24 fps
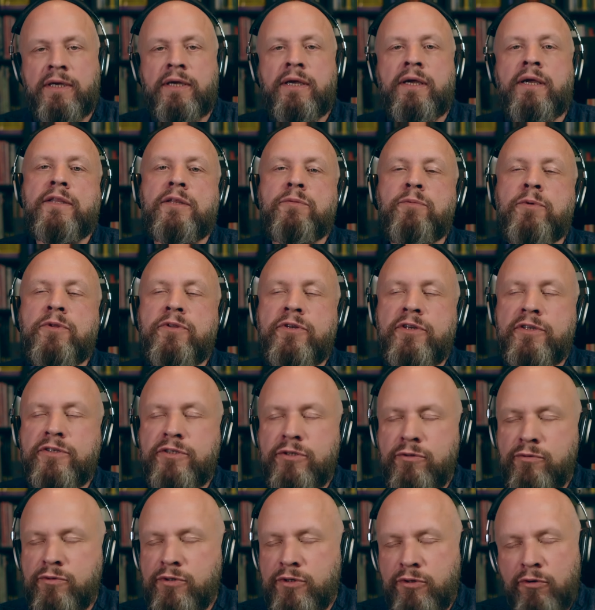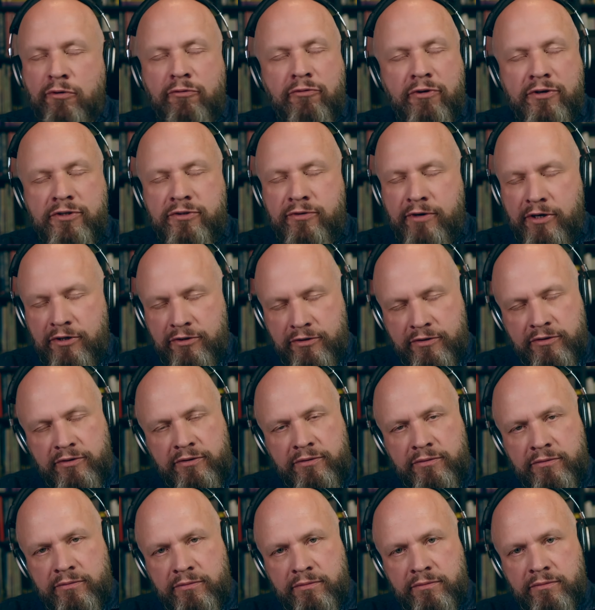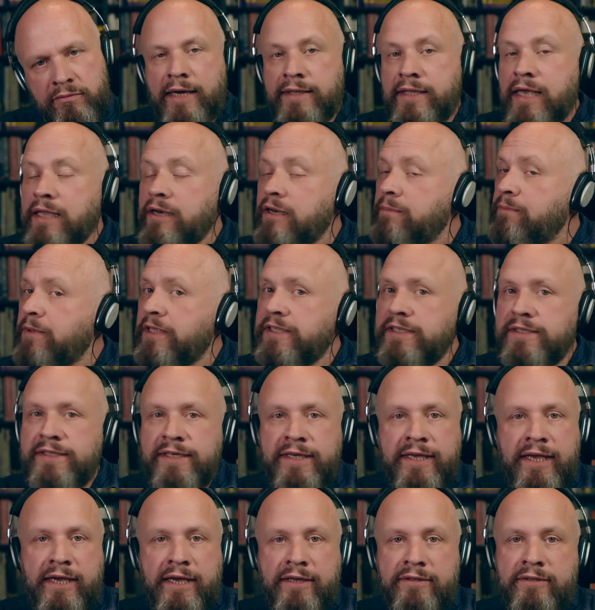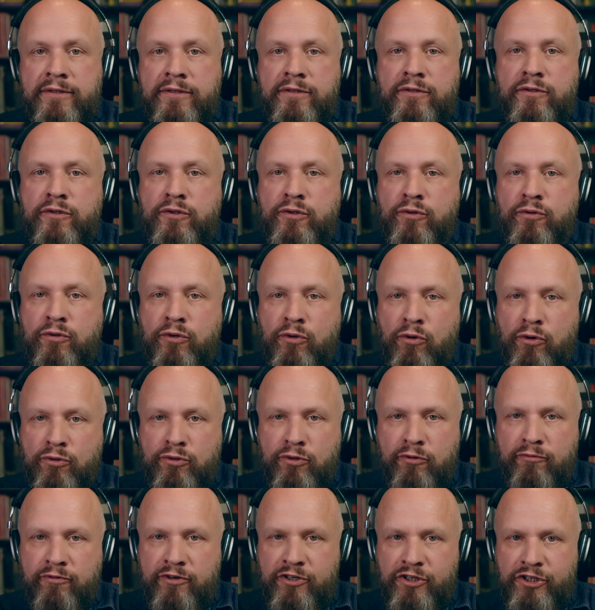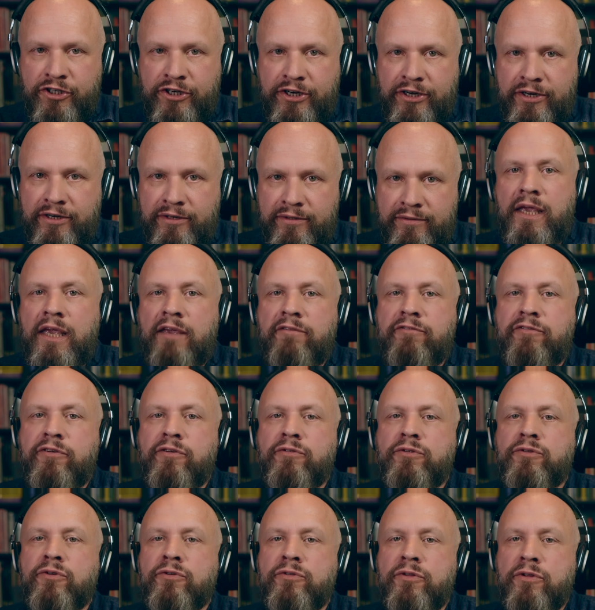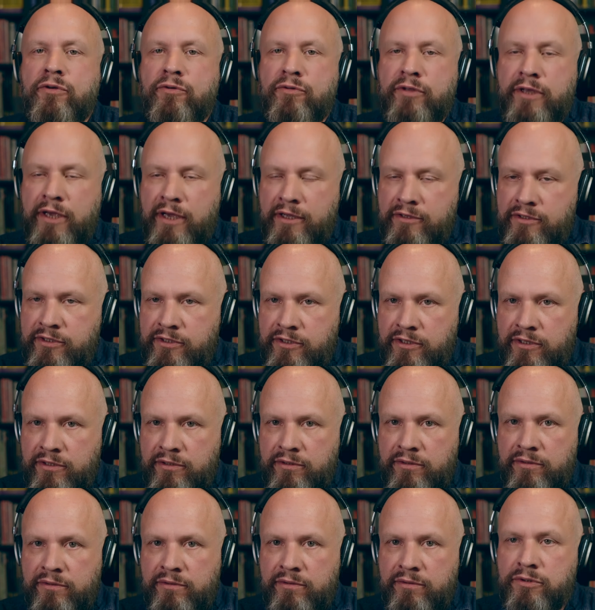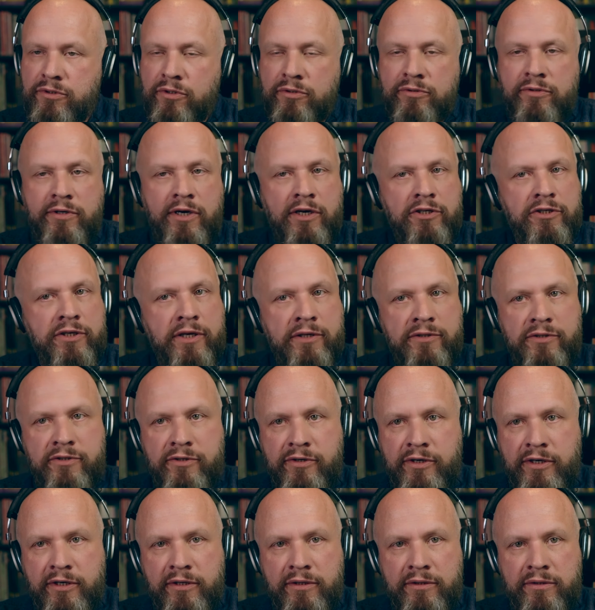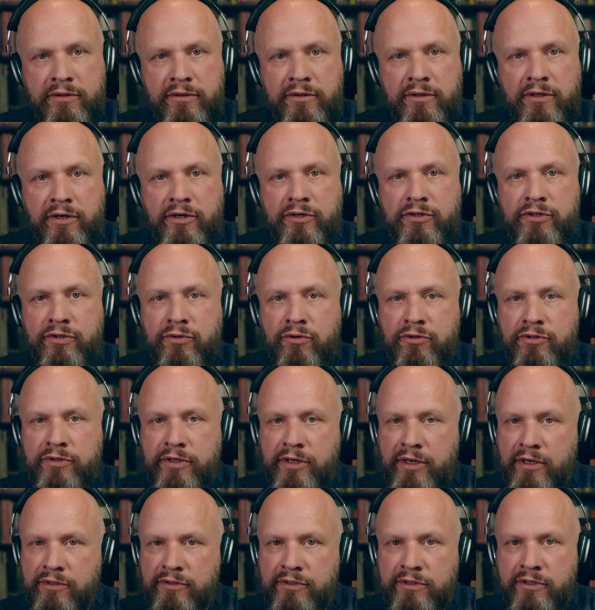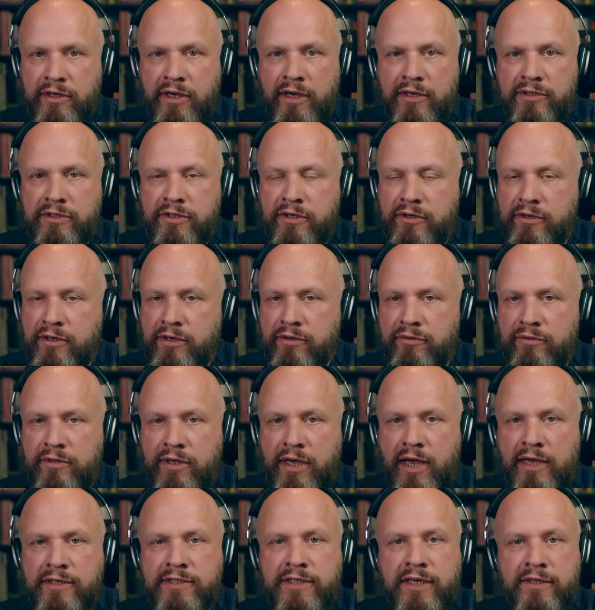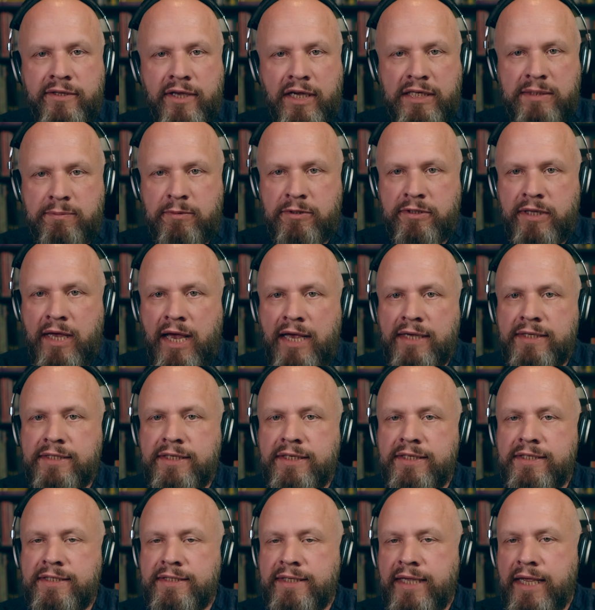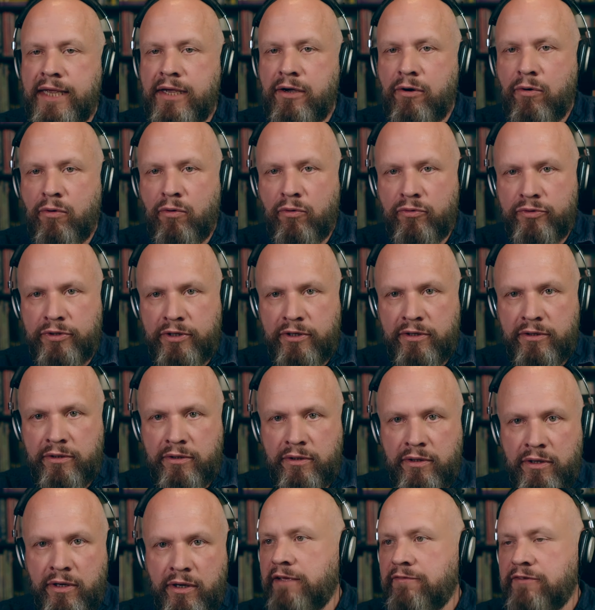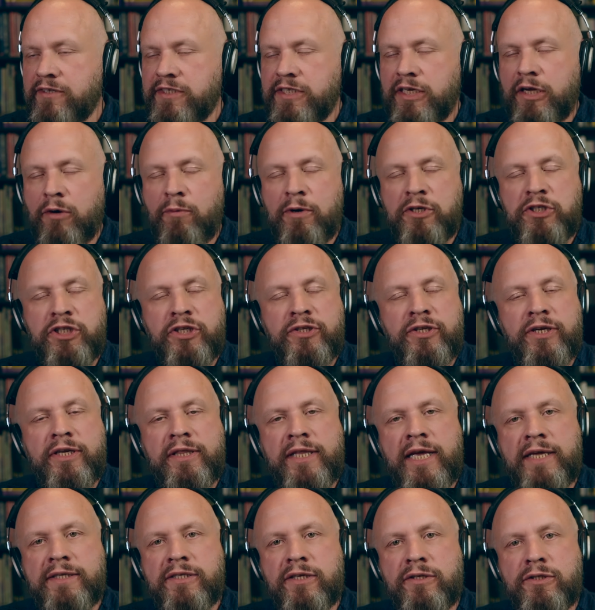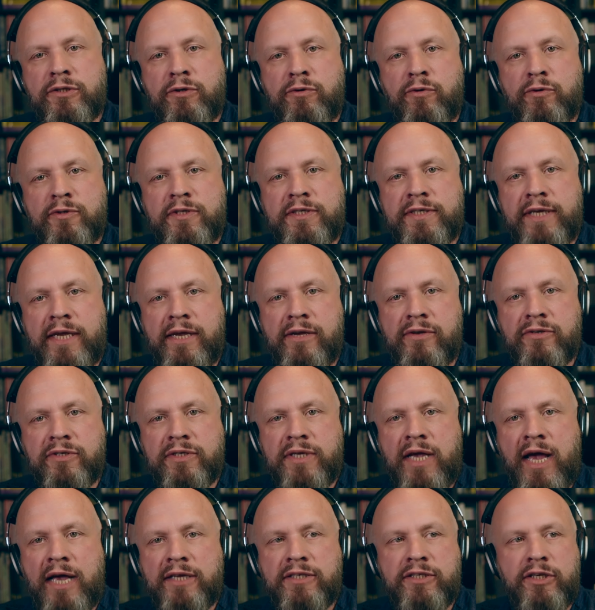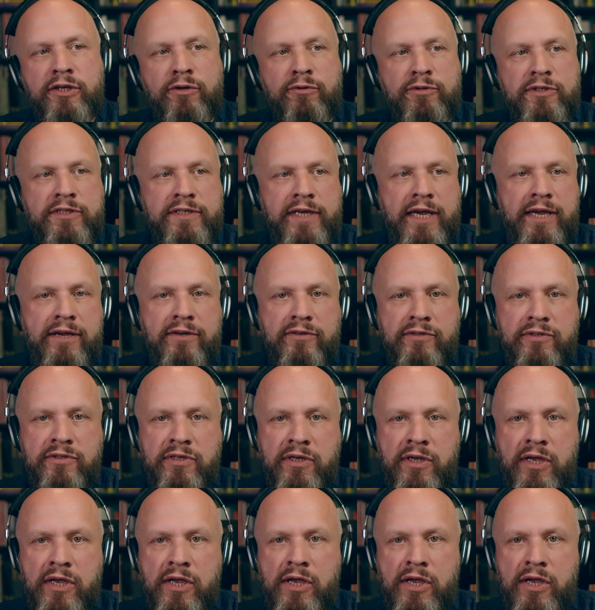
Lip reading: and it will reduce your frustrations. And I repeat it again, do not overshare. If you don't know the answer, don't rush answering. Research the answer, ask around, ask an expert, ask a stakeholder. If it's a question related to your sales, ask your sales.